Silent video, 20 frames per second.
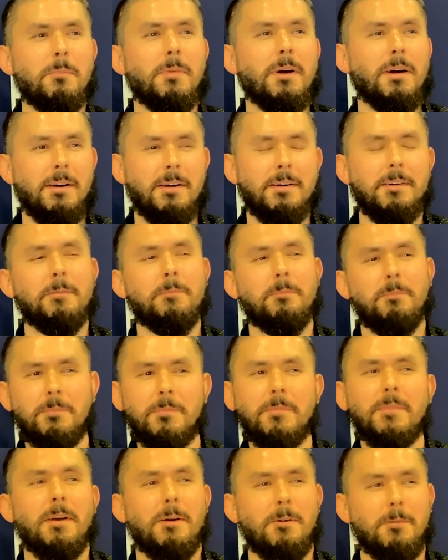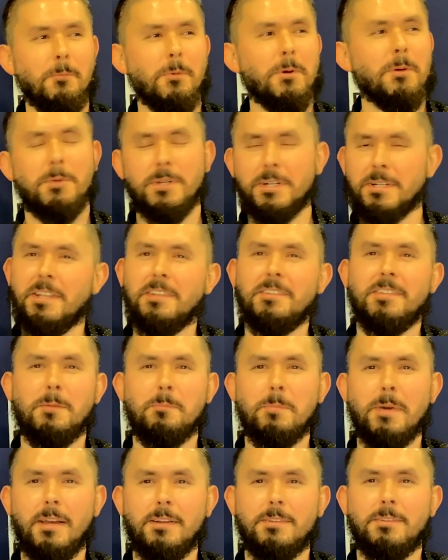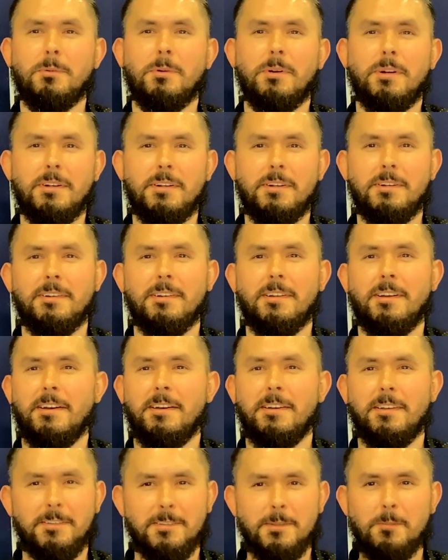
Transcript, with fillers: Um, what we're going to take back to our uh,